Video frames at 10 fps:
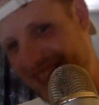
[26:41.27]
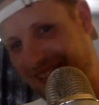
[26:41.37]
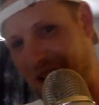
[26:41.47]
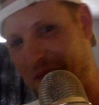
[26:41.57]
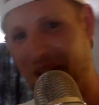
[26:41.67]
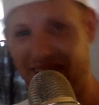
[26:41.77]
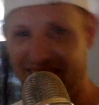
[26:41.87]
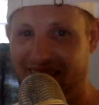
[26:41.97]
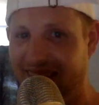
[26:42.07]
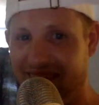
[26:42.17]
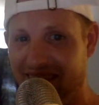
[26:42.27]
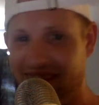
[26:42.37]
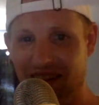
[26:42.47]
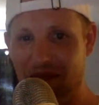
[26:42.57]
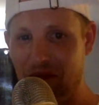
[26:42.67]
I'm not kidding.
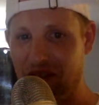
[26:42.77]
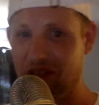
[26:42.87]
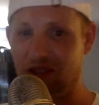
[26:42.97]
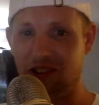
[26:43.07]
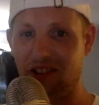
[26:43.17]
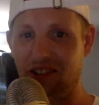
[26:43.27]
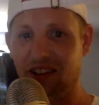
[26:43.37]
This is true.